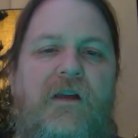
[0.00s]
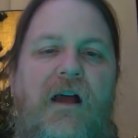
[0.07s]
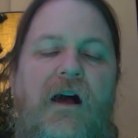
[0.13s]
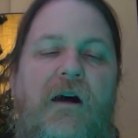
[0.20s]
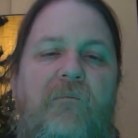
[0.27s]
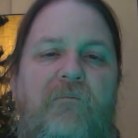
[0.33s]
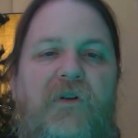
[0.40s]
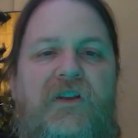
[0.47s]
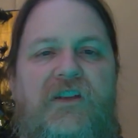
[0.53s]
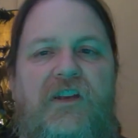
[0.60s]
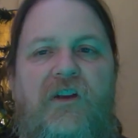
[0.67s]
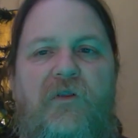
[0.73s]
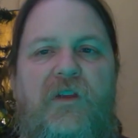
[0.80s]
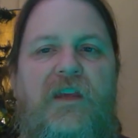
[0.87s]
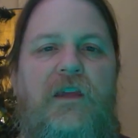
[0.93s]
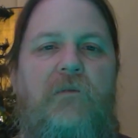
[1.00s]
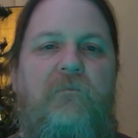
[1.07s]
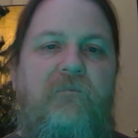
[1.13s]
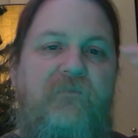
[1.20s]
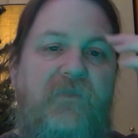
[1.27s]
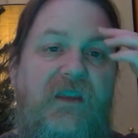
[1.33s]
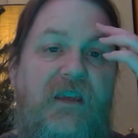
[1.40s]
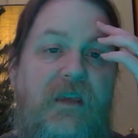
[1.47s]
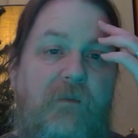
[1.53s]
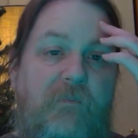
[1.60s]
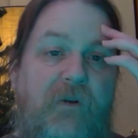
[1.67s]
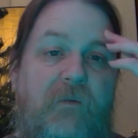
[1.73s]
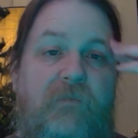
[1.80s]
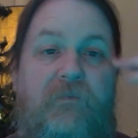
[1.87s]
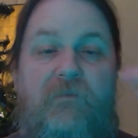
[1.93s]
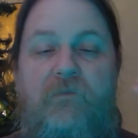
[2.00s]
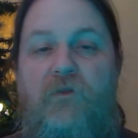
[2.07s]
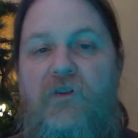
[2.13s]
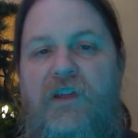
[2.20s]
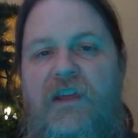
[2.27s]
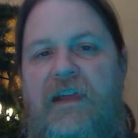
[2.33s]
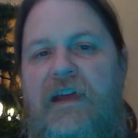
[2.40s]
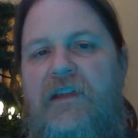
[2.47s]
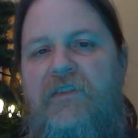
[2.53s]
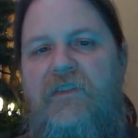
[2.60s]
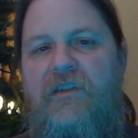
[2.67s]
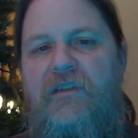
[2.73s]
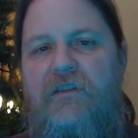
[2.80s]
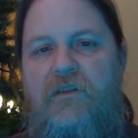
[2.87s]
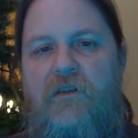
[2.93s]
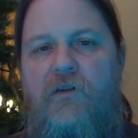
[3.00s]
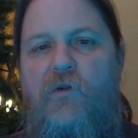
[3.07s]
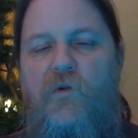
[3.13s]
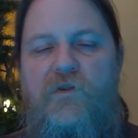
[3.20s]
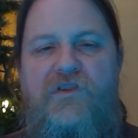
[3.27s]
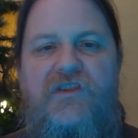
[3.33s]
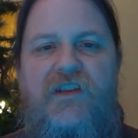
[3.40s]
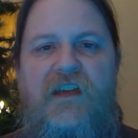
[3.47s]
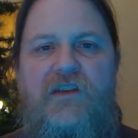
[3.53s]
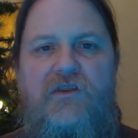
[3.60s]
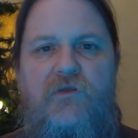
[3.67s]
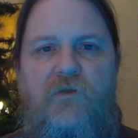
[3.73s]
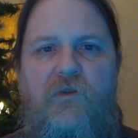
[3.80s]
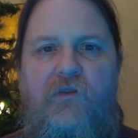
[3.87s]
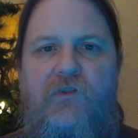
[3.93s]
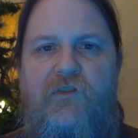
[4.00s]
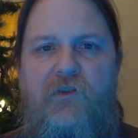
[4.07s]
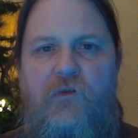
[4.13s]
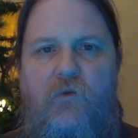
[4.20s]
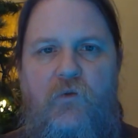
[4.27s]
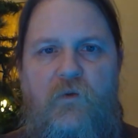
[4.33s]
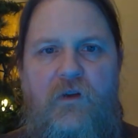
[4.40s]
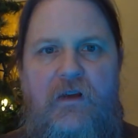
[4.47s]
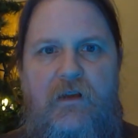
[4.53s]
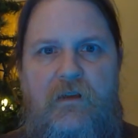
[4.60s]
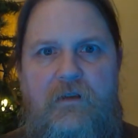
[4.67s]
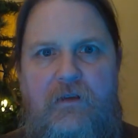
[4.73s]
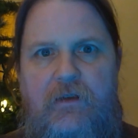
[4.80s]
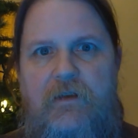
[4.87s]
But keep up looking at the course schedules for